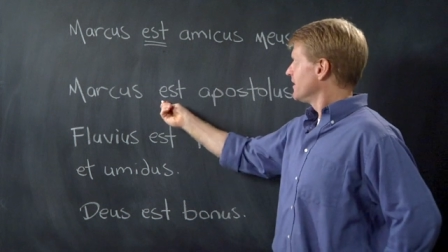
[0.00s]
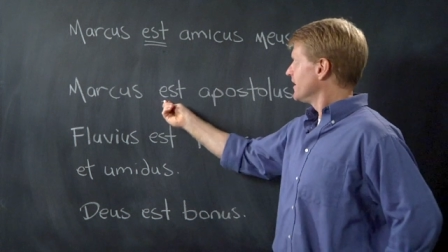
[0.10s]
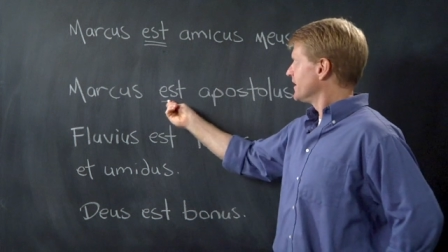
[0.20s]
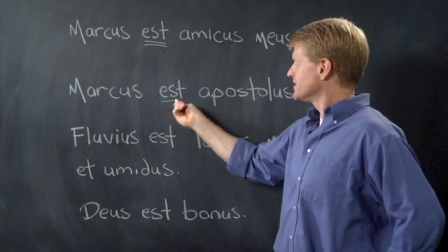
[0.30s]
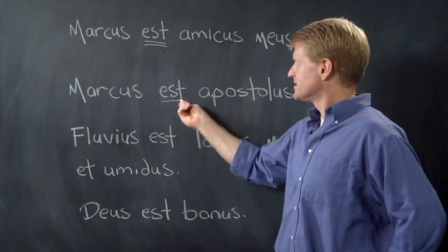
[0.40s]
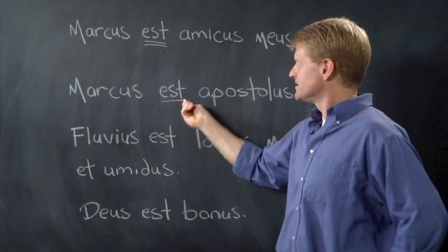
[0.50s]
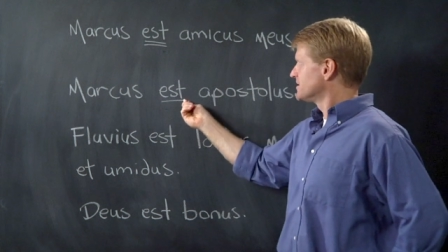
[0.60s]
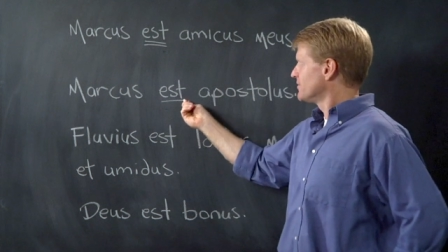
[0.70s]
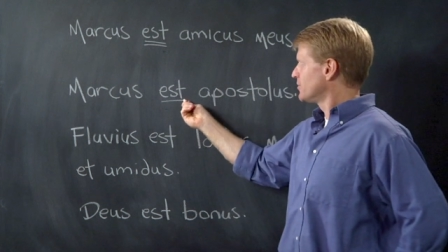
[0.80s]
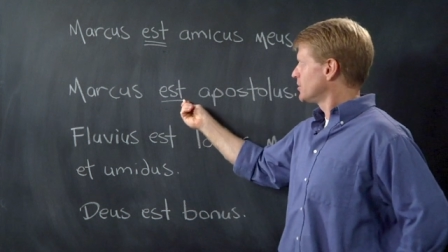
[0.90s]
Est
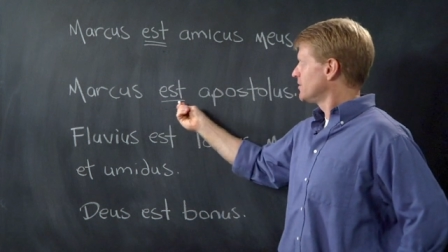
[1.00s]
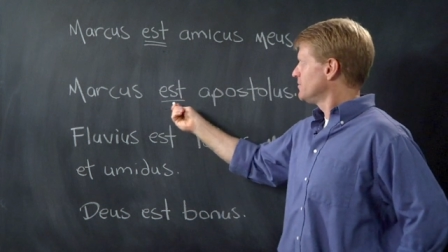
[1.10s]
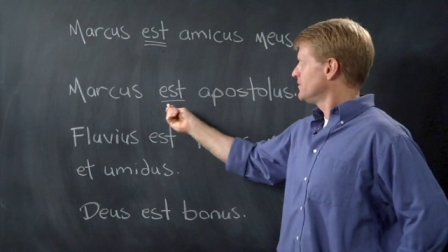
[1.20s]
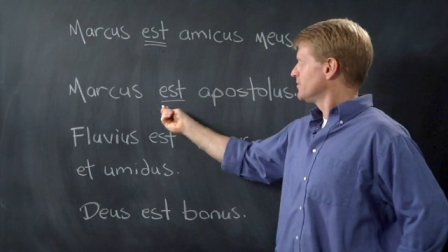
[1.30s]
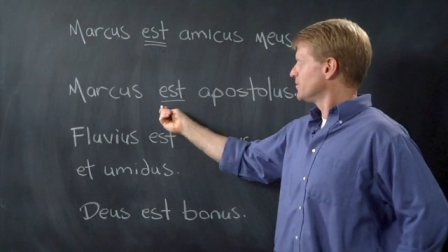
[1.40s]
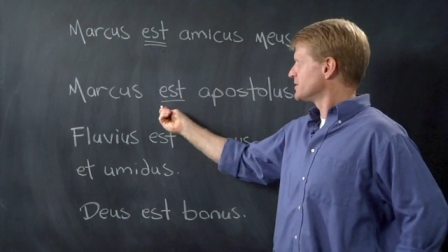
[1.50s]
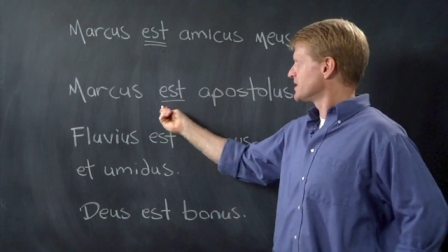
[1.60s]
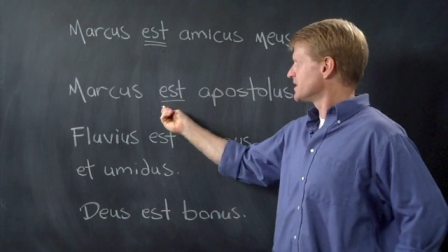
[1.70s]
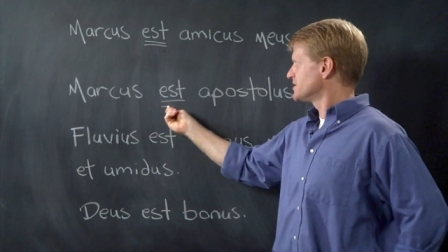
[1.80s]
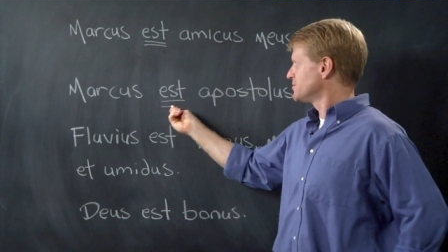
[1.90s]
is the verb. What does
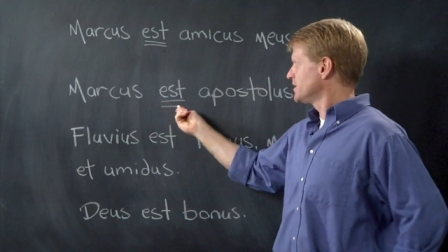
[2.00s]
est